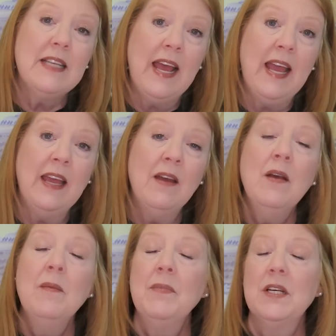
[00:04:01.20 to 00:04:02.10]
say
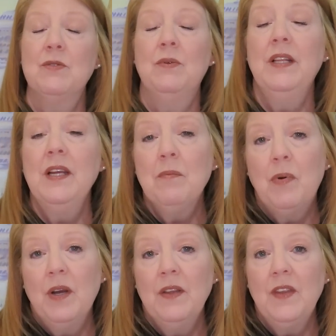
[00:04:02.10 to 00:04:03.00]
it's really
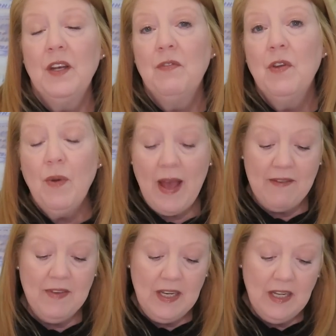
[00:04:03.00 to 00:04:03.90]
important that if you
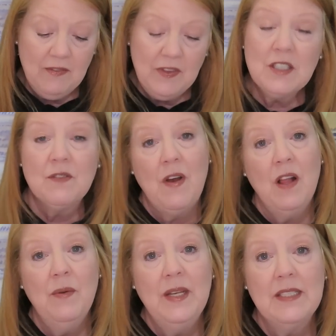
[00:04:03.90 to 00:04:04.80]
have any of these
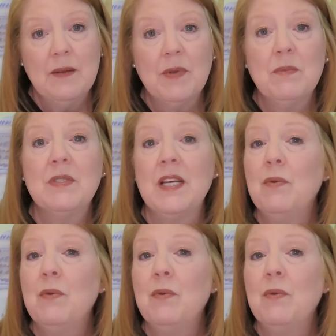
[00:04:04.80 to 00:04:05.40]
following symptoms,